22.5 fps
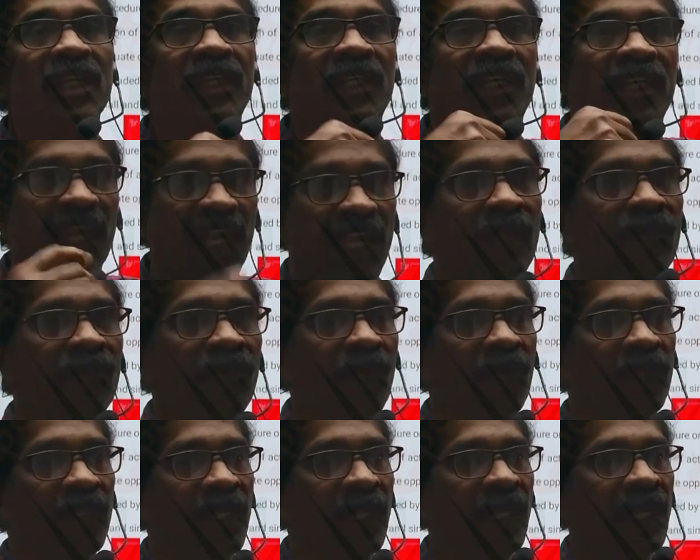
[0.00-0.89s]
training
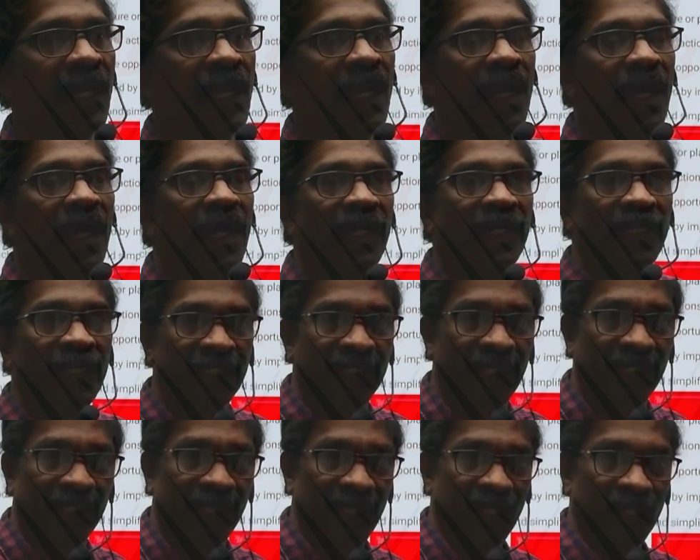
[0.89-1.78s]
for the
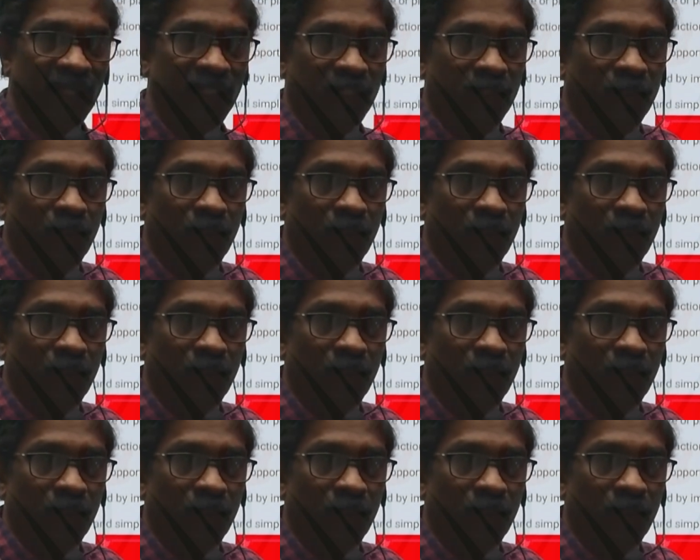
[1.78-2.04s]
teacher trainees